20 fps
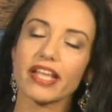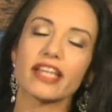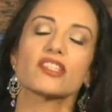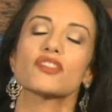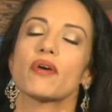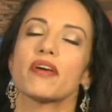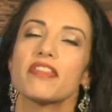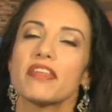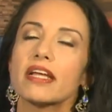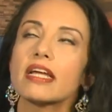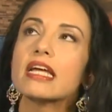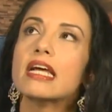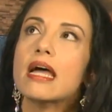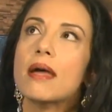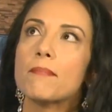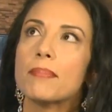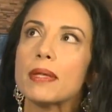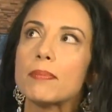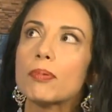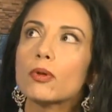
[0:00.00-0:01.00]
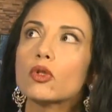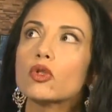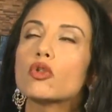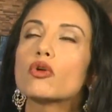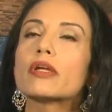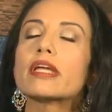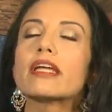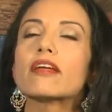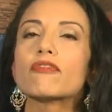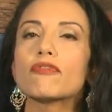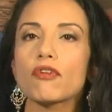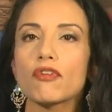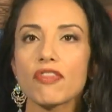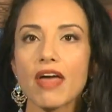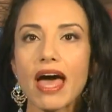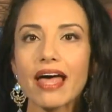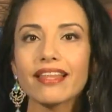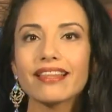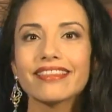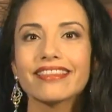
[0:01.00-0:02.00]
And so I think people looking for
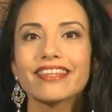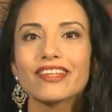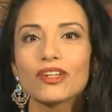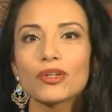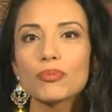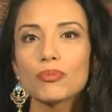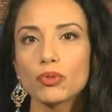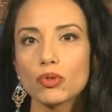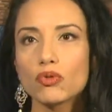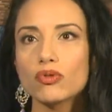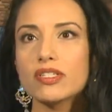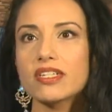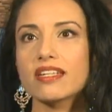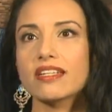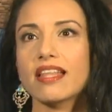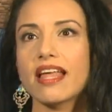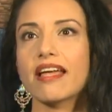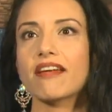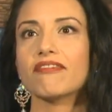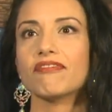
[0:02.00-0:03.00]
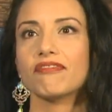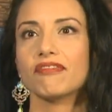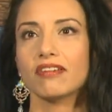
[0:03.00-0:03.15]
that little boost in life,